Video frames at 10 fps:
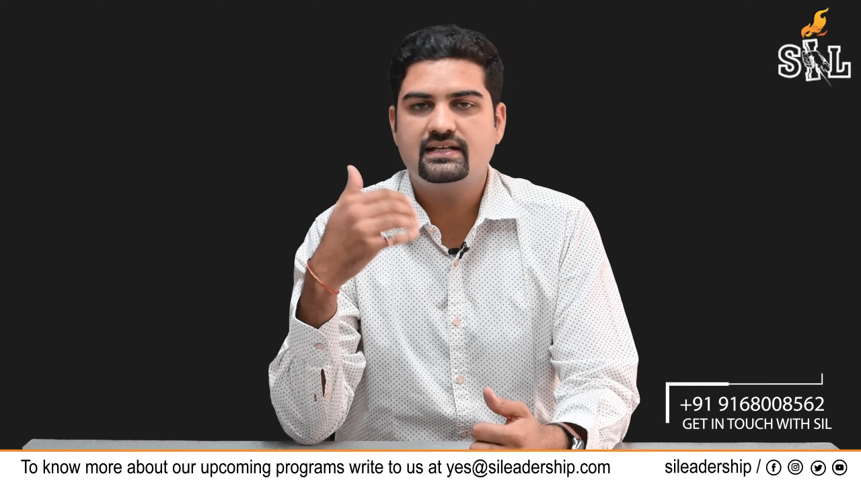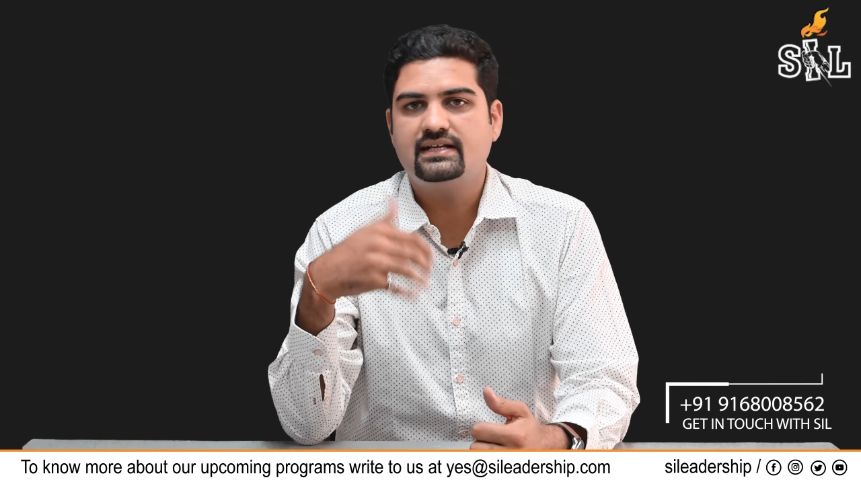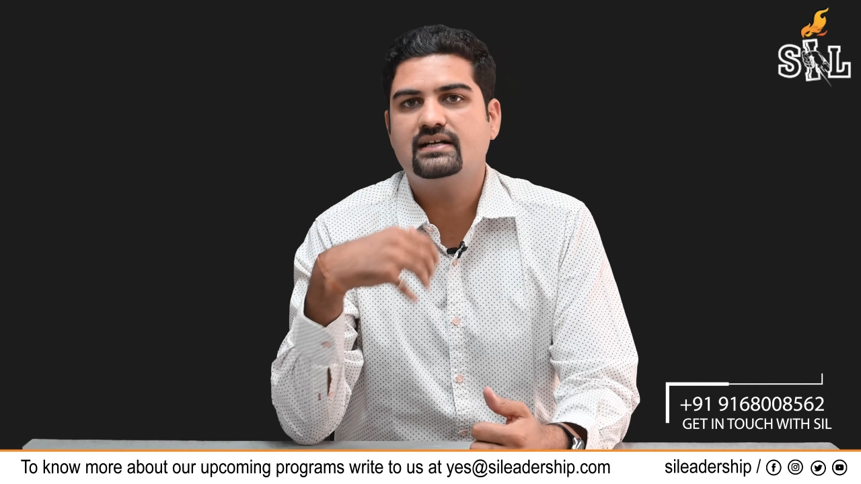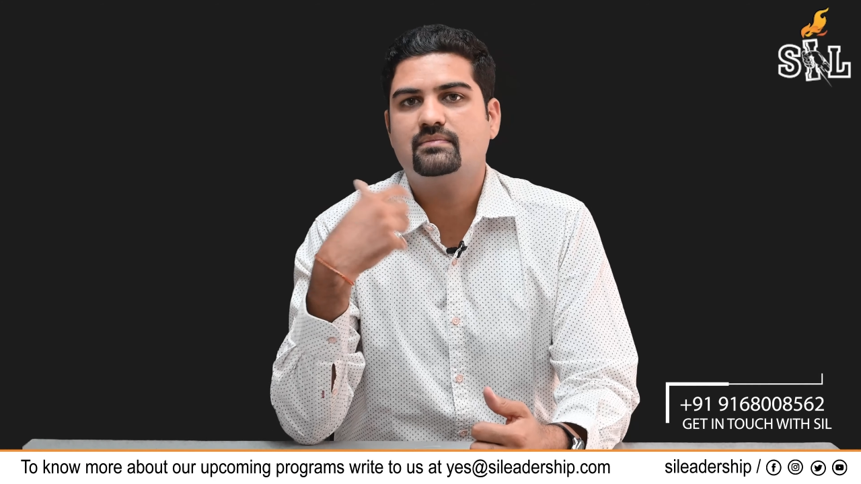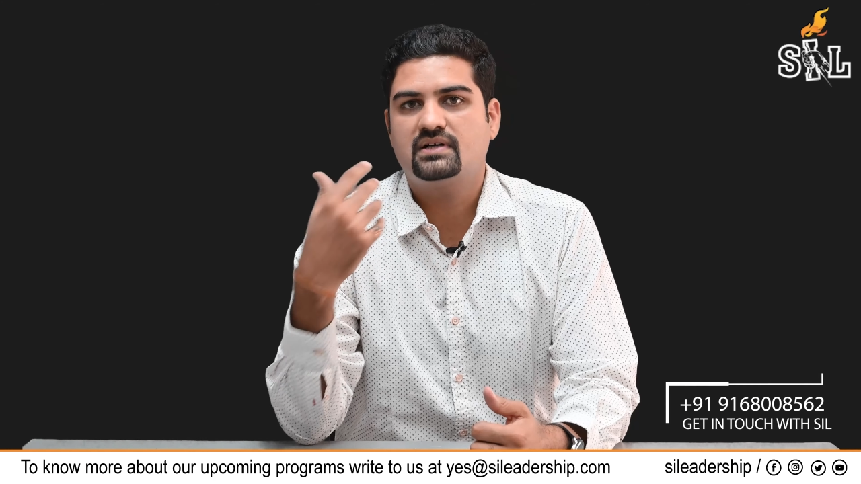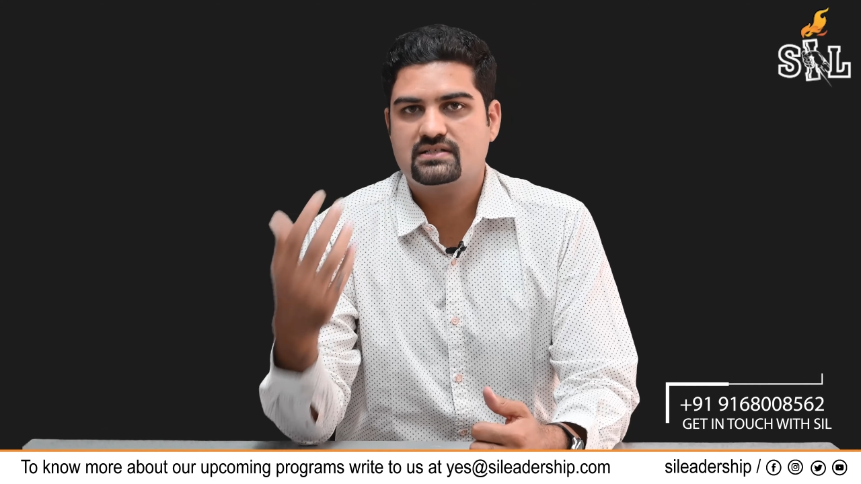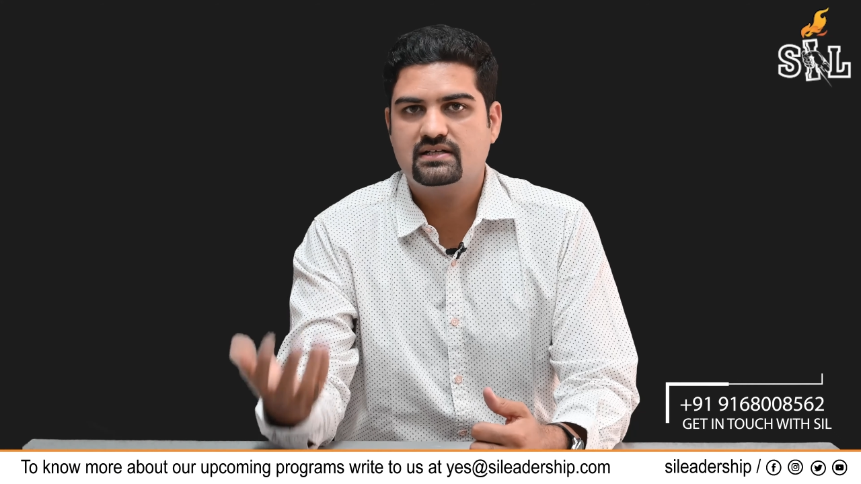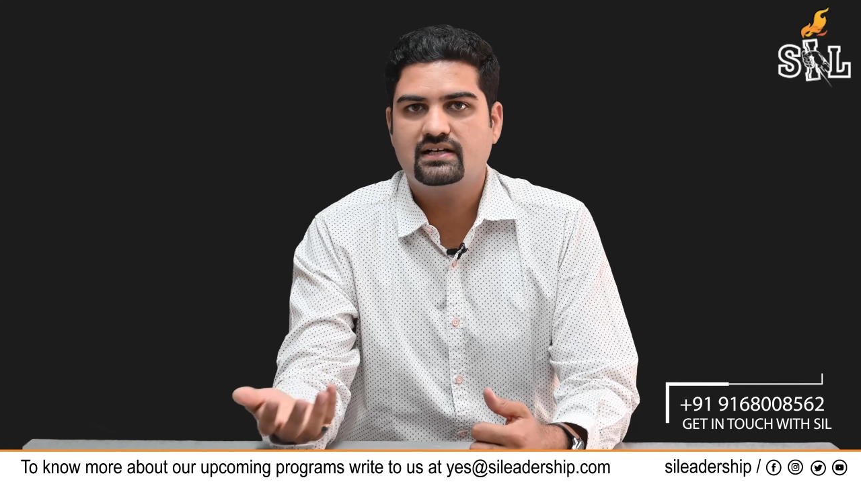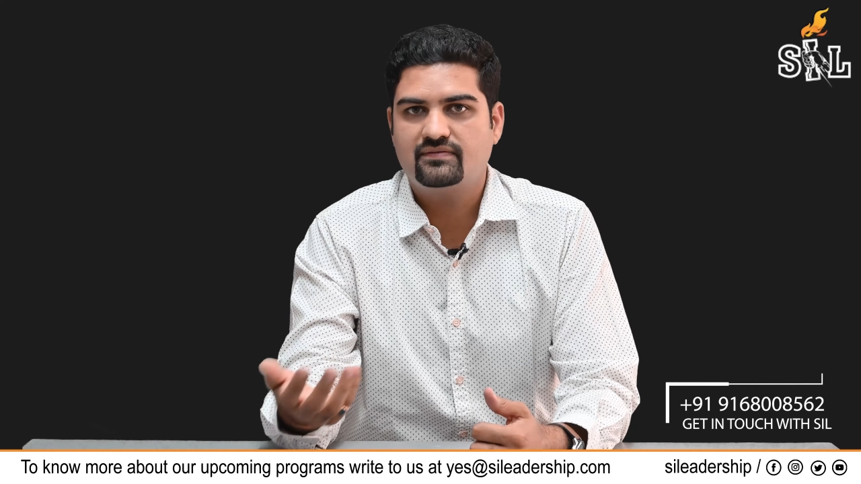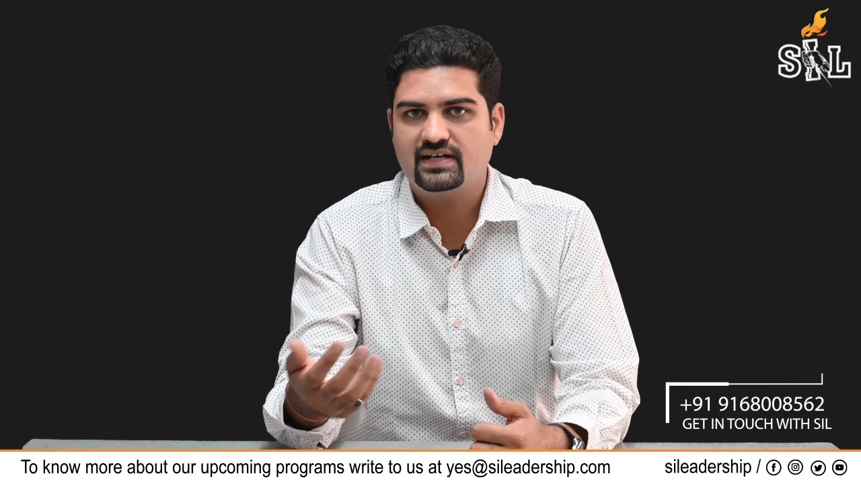needed
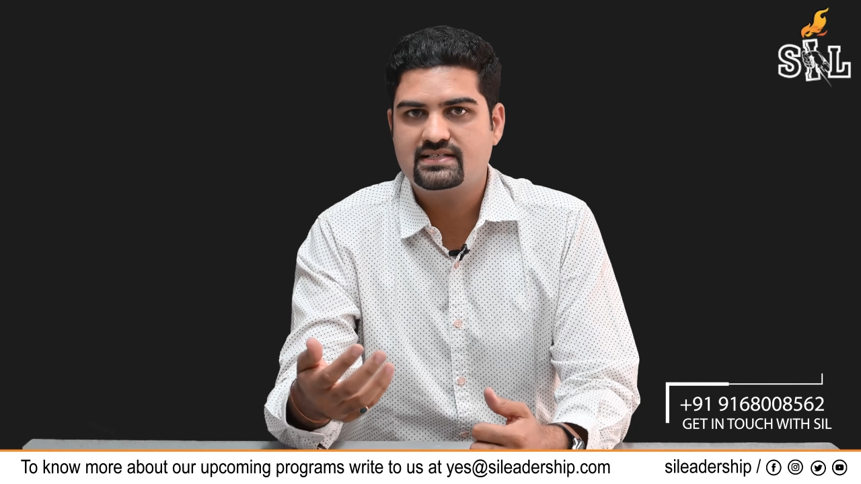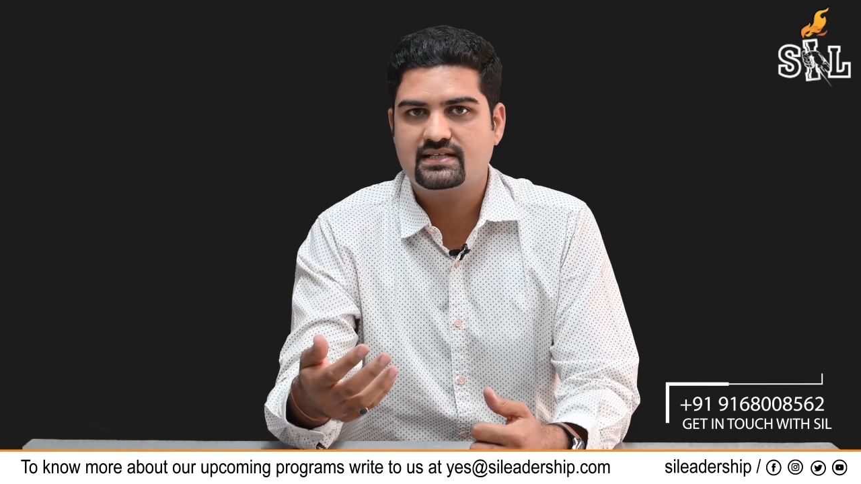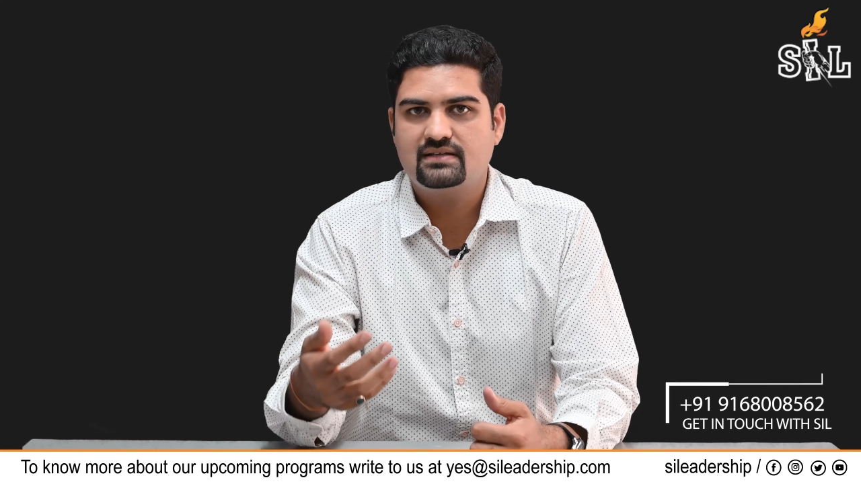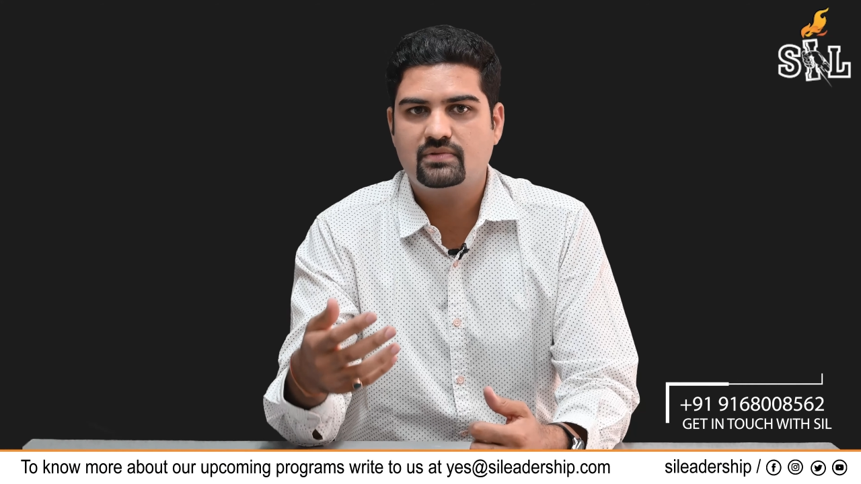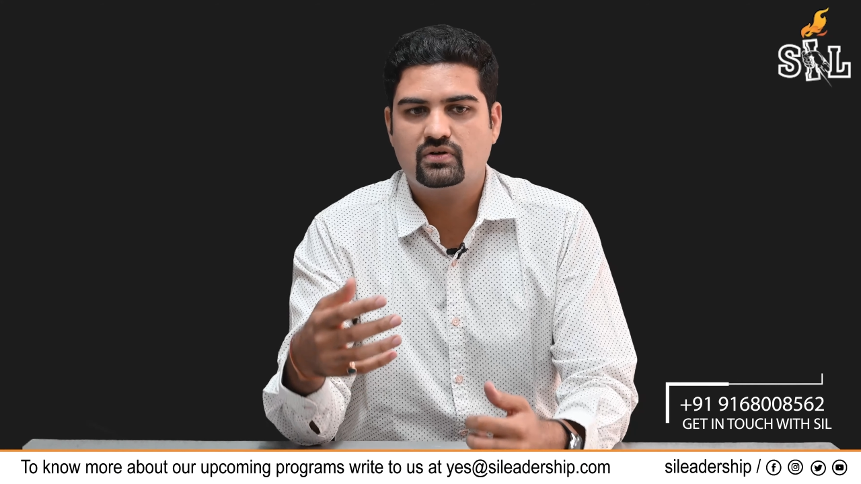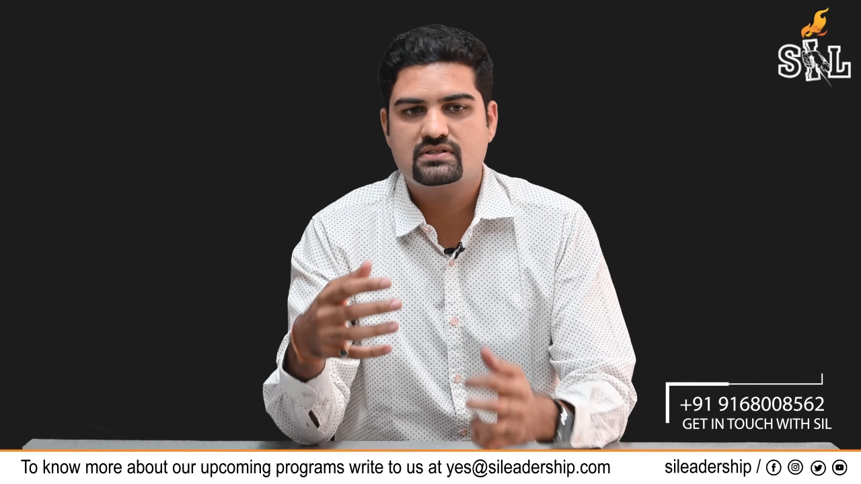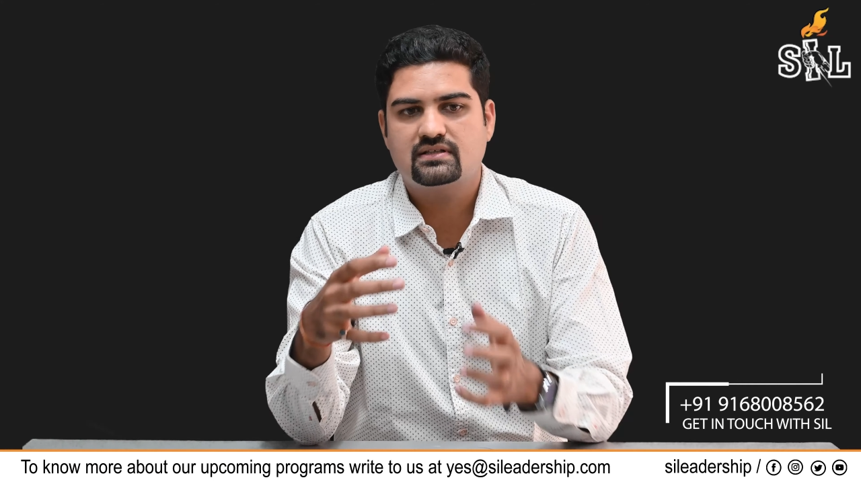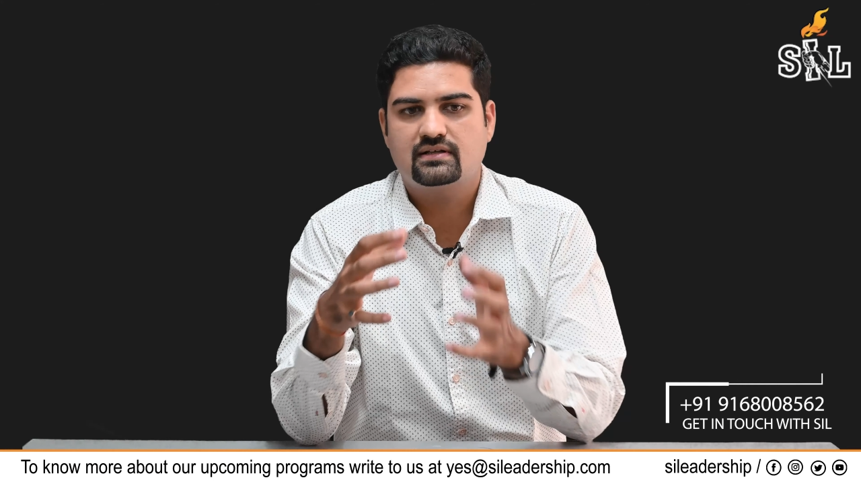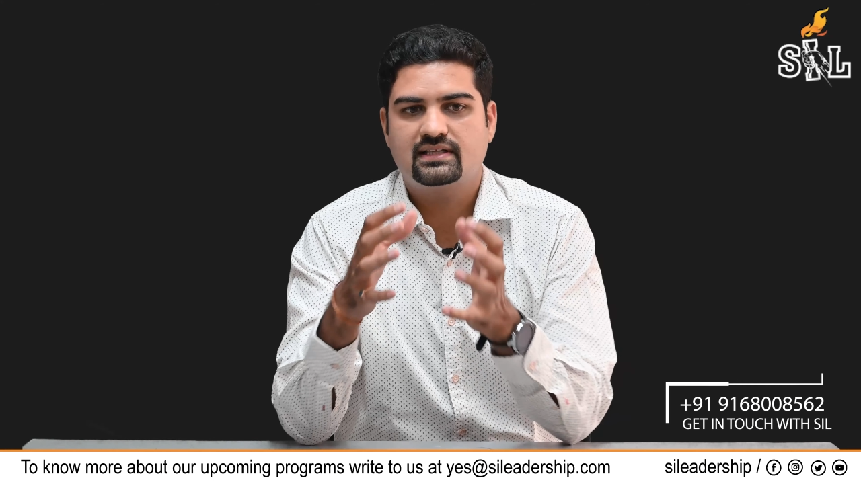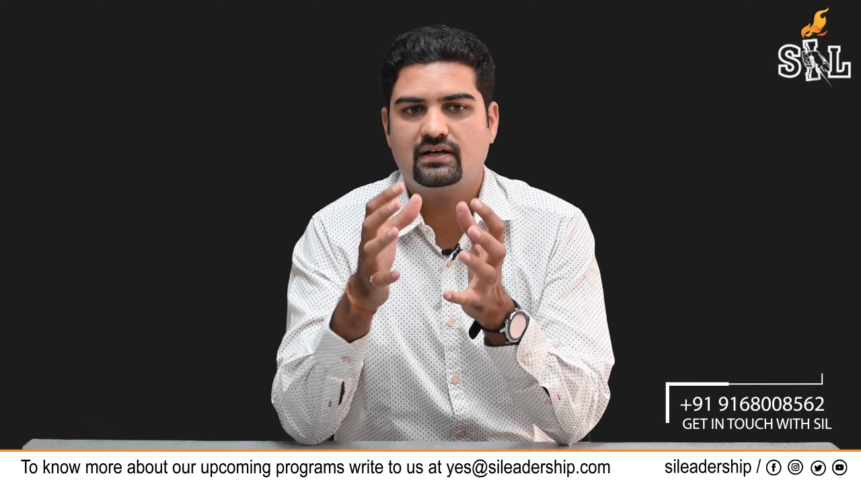personal advisory because
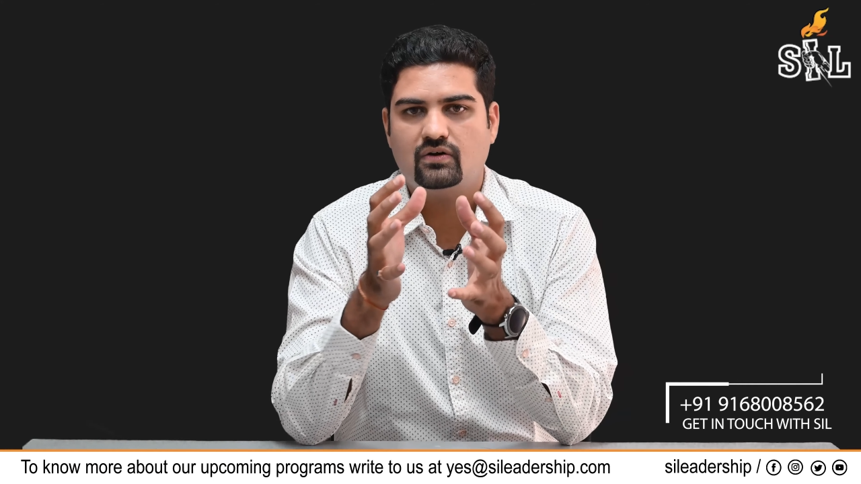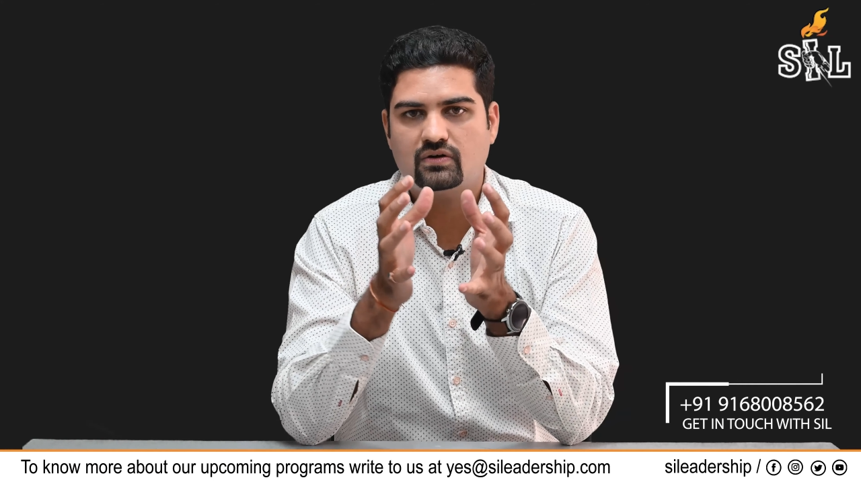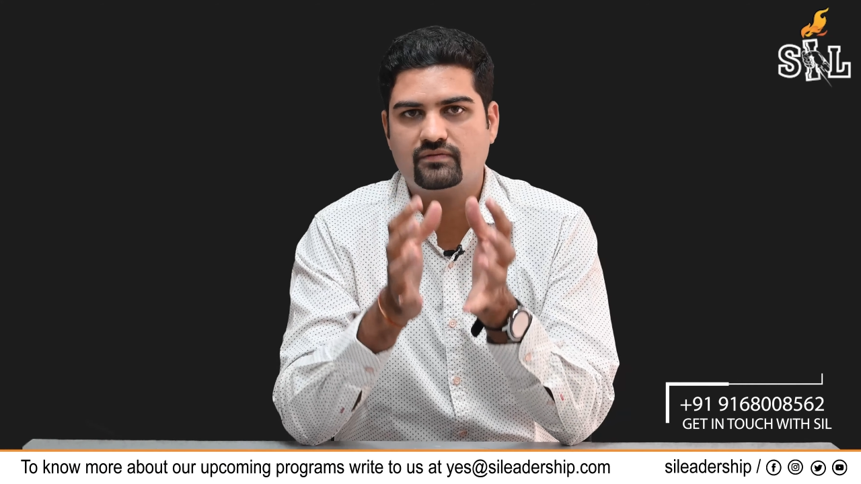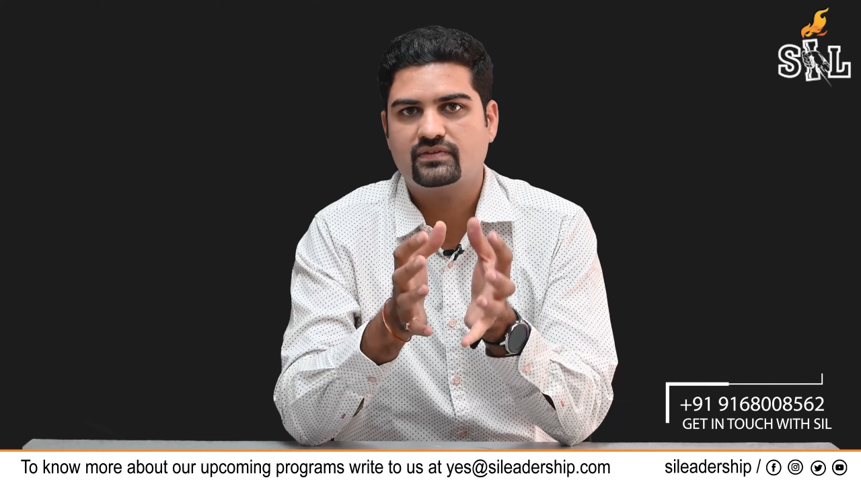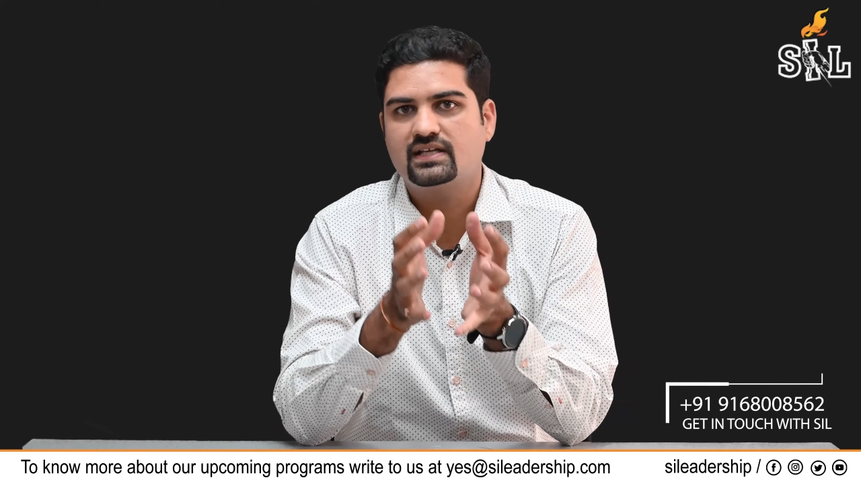there are a lot of